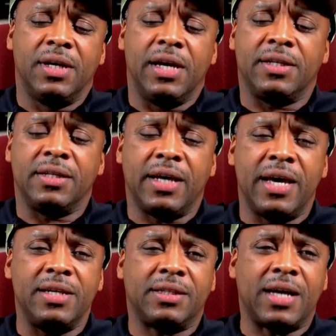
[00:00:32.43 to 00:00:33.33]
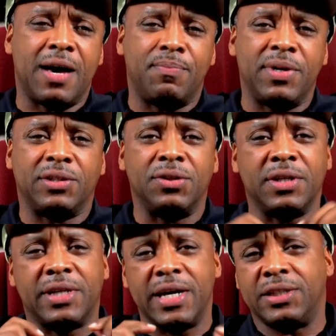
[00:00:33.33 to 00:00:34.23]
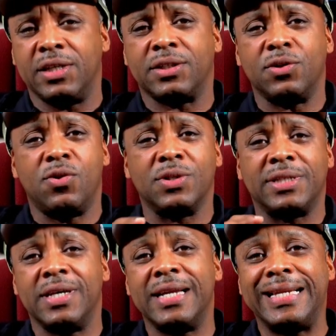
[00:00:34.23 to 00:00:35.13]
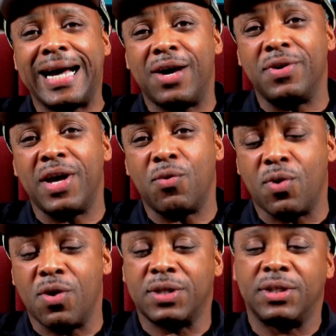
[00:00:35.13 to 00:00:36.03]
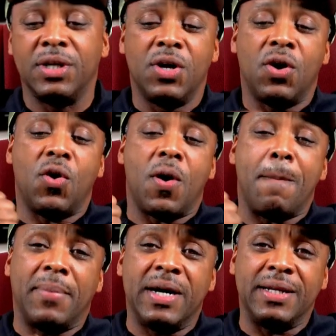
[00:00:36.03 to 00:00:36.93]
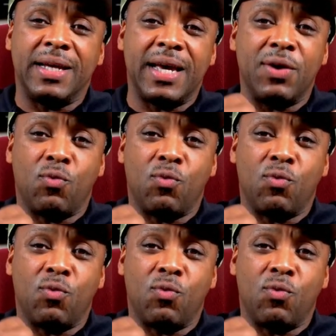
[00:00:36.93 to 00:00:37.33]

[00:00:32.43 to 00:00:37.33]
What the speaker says: And today's topics, you can catch us on Sundial Networks on Monday,